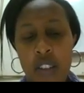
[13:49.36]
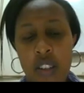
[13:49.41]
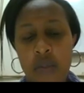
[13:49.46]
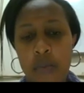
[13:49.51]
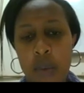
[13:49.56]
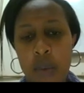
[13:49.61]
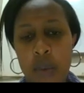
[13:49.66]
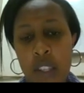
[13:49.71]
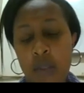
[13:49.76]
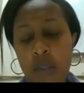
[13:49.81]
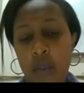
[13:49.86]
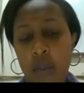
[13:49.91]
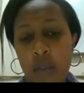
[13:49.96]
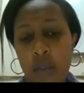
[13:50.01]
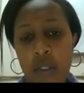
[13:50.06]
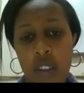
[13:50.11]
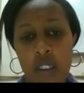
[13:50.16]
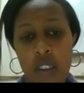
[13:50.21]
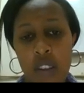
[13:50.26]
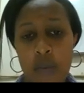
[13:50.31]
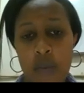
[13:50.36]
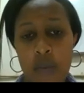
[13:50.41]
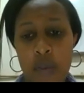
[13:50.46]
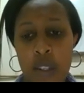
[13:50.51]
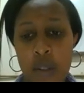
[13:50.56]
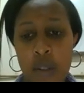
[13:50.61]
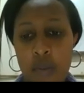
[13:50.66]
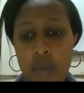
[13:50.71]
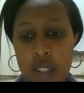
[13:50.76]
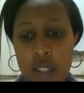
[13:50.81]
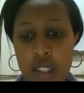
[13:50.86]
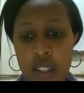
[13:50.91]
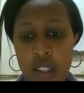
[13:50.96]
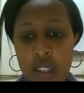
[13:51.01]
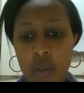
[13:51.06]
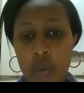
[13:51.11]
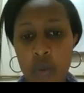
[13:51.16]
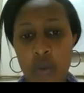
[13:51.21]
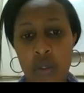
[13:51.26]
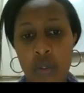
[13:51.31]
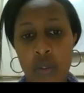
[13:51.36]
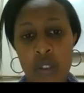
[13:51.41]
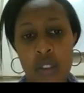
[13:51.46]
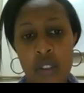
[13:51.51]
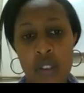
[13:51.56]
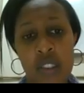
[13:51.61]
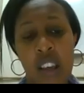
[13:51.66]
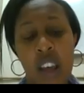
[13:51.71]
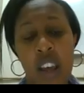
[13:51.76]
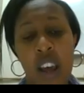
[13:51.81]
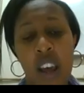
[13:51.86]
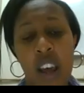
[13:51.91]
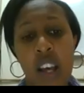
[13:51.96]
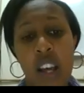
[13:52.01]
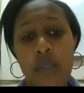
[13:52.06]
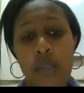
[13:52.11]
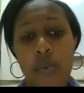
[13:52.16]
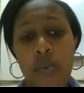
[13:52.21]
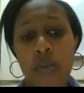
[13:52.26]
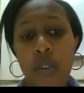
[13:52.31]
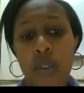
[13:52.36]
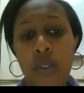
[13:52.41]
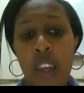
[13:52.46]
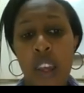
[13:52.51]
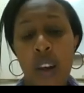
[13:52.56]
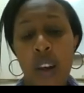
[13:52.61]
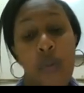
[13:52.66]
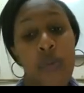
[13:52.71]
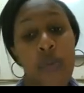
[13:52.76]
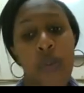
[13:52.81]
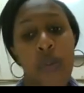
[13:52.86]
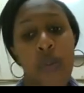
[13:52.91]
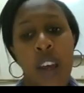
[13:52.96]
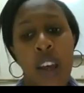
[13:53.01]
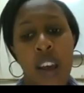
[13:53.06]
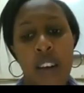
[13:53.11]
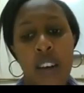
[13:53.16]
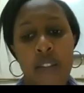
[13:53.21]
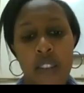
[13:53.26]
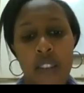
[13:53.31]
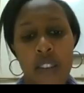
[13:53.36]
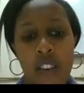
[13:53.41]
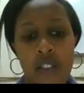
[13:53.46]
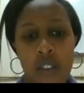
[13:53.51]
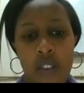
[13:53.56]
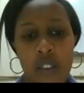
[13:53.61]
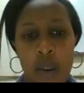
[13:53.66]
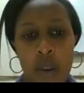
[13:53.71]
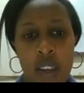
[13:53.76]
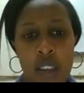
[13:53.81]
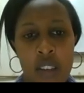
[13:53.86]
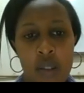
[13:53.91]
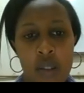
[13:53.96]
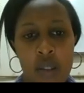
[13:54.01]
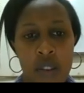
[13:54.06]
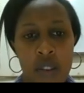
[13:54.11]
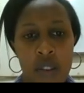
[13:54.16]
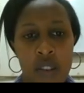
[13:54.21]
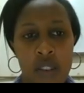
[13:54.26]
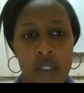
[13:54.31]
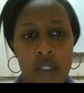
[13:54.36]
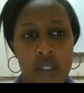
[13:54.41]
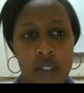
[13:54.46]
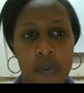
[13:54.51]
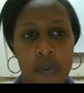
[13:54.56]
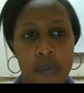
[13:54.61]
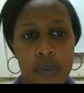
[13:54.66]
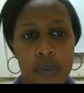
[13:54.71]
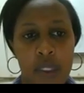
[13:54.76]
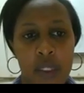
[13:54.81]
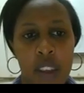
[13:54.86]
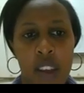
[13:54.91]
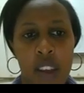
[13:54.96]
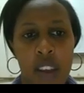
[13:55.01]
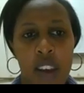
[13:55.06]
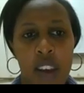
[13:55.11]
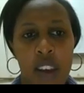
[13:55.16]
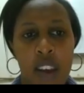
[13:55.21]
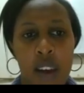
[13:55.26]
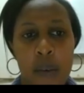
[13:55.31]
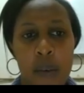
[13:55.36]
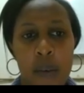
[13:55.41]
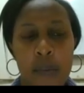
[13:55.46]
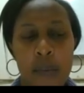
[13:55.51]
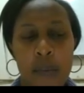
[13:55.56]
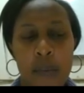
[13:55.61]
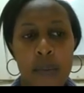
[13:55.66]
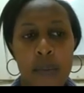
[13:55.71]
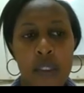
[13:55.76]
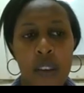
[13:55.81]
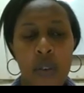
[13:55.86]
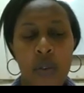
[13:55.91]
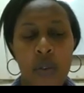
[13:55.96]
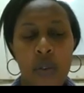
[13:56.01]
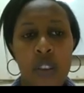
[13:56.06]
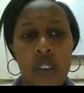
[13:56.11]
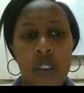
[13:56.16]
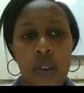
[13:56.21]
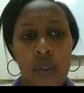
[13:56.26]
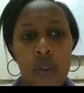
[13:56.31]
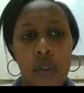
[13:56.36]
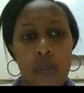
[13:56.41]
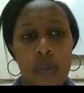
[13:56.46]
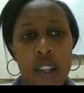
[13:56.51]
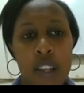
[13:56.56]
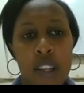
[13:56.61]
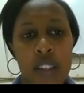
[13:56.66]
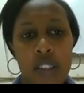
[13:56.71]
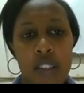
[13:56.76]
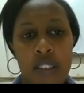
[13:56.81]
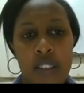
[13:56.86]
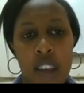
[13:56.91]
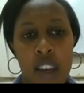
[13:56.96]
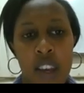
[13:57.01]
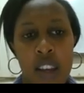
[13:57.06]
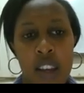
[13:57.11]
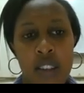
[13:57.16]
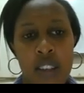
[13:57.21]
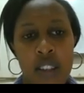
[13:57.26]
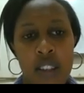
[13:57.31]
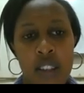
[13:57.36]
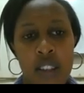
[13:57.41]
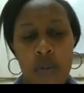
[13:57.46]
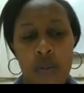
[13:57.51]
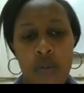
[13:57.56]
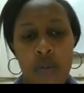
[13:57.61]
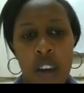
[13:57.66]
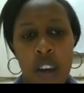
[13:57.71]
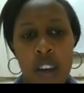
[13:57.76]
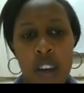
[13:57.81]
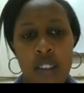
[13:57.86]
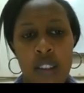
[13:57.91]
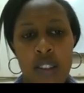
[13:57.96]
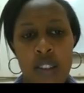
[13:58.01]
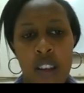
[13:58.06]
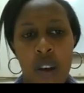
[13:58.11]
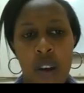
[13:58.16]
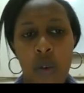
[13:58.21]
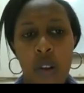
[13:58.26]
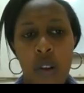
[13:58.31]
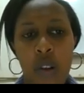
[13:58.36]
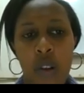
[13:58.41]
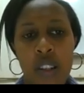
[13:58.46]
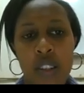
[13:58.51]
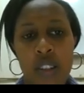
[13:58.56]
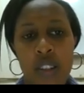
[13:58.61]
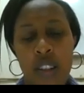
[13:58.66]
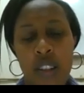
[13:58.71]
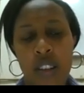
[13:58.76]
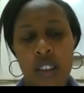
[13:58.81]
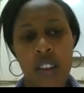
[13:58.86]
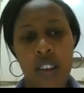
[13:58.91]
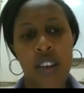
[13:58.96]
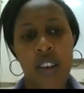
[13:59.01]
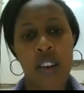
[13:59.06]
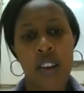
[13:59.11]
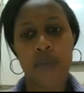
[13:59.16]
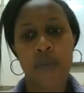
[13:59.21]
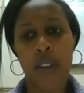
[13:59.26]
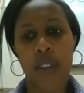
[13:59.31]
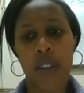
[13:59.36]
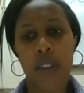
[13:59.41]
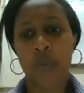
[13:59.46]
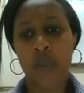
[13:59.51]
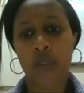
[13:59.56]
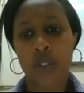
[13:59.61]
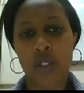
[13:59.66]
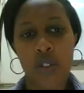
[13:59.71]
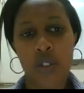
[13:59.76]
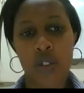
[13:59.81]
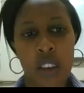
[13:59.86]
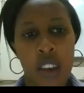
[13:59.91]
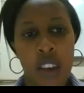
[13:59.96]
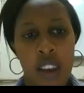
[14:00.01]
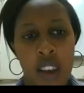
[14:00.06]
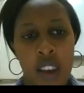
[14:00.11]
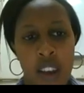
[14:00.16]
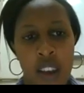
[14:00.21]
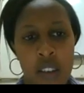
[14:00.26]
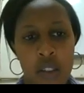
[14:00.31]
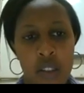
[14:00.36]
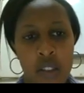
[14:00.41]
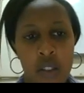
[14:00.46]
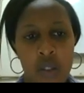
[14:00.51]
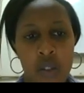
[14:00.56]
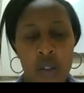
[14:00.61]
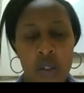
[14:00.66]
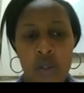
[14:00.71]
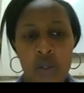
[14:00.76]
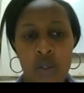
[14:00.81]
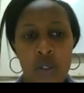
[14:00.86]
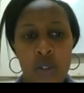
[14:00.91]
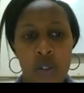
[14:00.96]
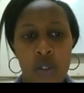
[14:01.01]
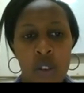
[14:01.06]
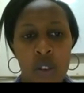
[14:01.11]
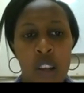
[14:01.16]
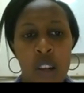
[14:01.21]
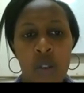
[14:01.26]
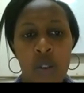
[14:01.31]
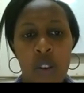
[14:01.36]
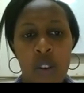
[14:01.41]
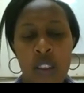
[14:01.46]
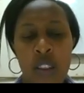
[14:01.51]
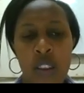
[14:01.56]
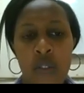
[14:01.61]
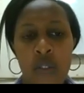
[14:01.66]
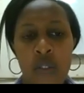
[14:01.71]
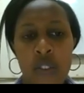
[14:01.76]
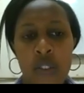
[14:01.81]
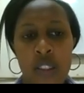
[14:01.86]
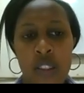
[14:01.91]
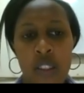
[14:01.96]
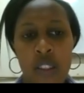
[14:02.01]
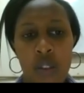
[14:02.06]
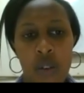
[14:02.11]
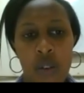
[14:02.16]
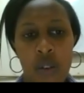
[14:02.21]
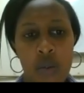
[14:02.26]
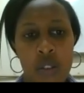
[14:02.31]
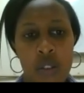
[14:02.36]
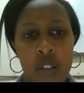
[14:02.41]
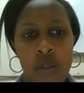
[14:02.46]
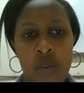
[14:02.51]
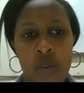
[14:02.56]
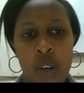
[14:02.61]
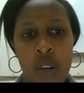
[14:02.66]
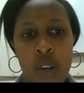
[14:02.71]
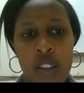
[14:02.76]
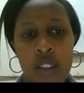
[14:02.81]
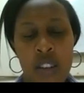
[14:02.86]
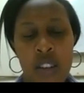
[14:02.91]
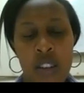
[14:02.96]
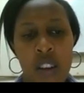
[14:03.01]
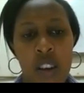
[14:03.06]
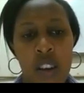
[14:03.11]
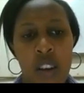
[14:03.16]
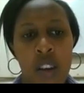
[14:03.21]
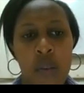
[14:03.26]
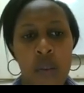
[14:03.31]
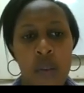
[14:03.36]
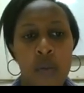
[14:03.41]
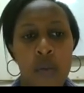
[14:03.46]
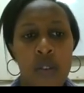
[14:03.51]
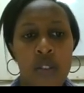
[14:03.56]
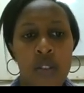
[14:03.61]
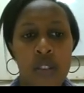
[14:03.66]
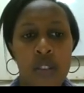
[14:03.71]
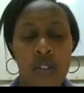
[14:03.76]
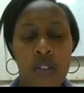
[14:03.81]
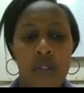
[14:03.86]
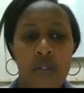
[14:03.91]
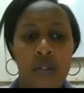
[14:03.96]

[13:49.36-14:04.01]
maximum conservative management as an option has been really helpful, I have found in my experience. The good thing with palliative care is that it provides a holistic approach to care. You not only look at the physical, which is what most